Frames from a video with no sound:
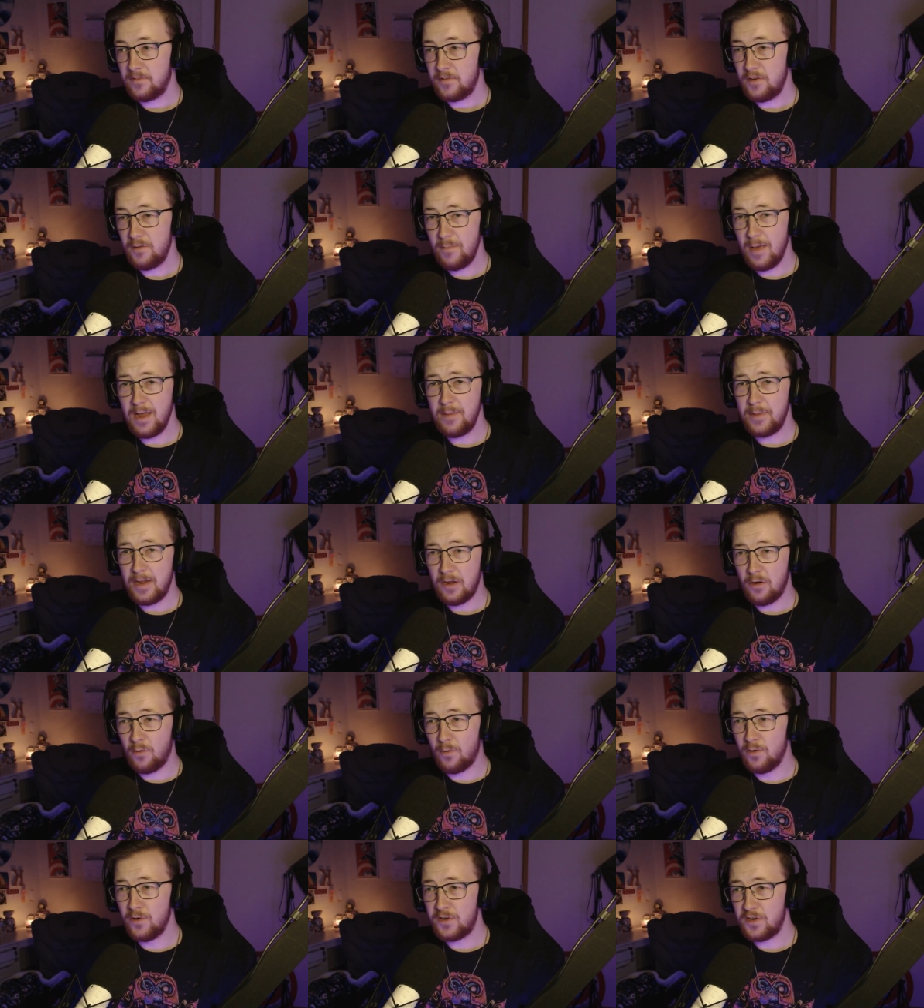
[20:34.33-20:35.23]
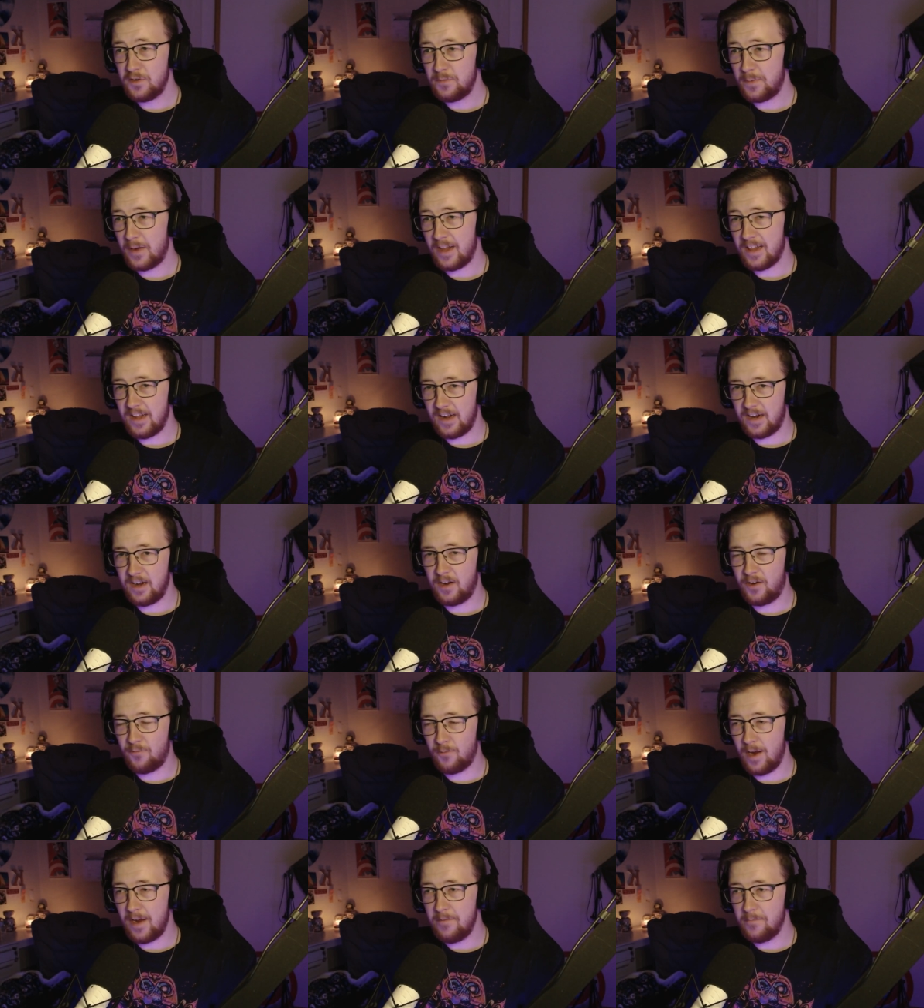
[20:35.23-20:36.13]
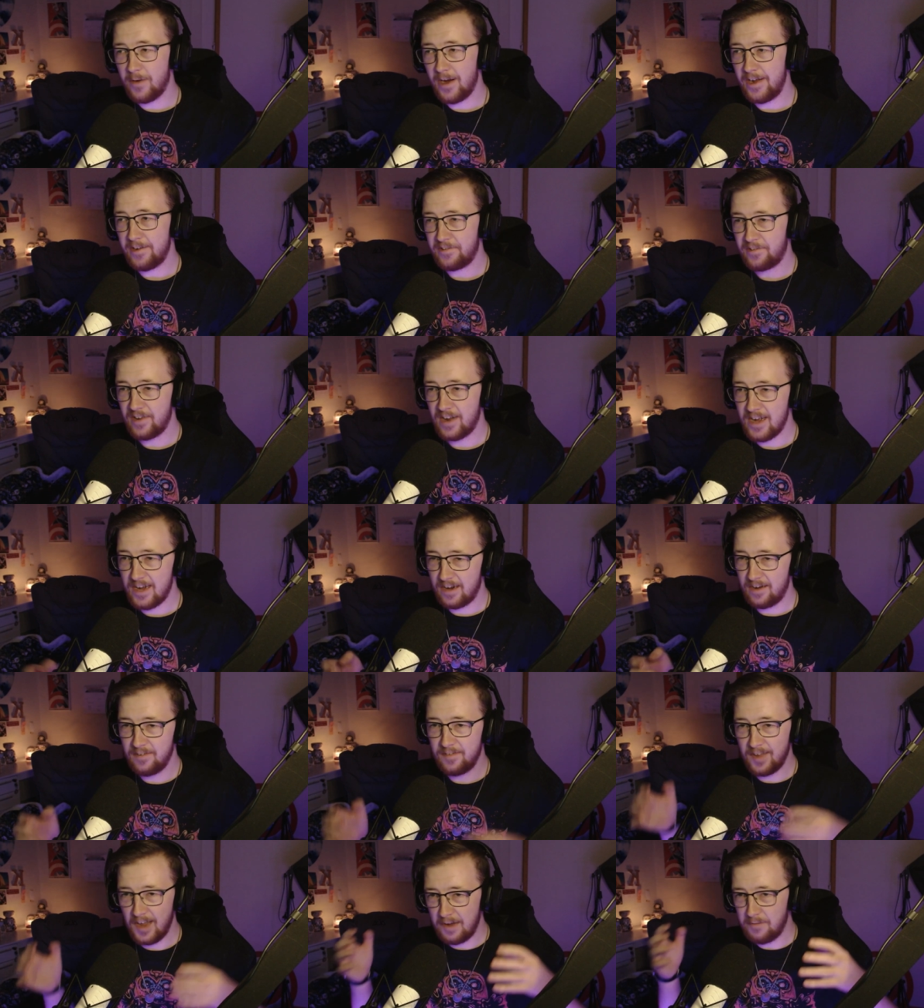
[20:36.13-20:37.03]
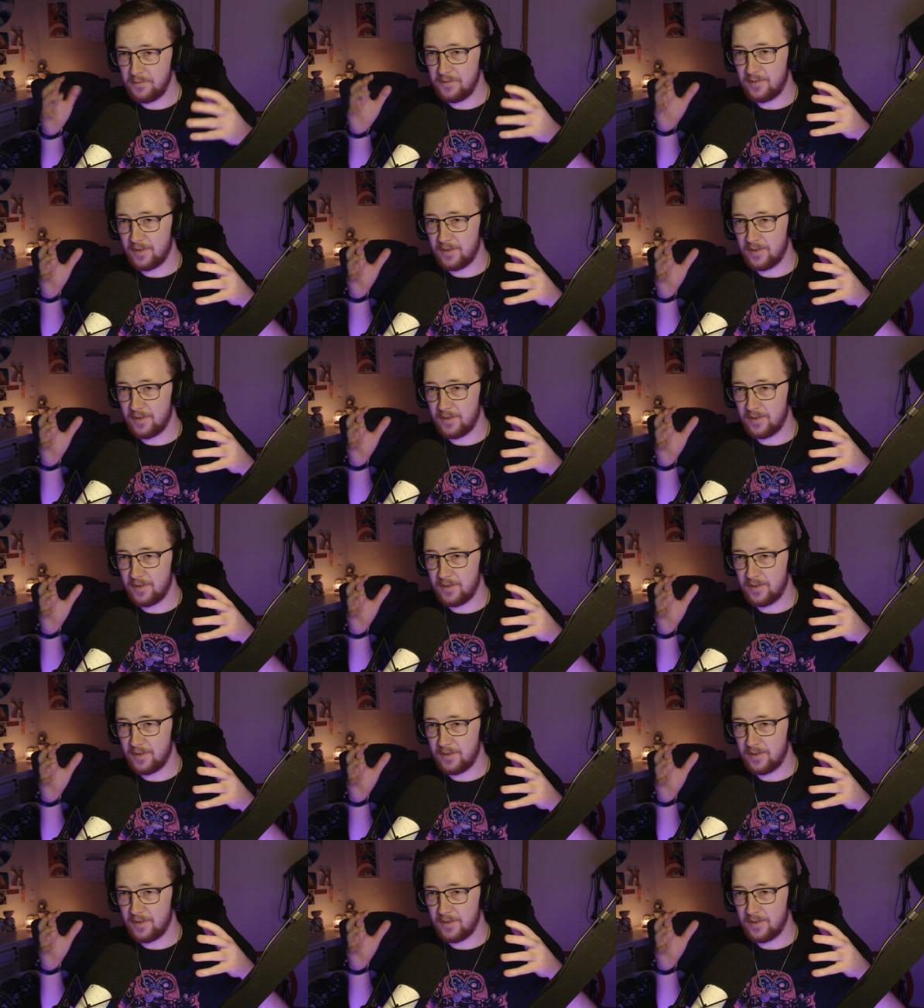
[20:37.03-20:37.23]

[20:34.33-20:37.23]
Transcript: You may be haunted by like a great white shark because that was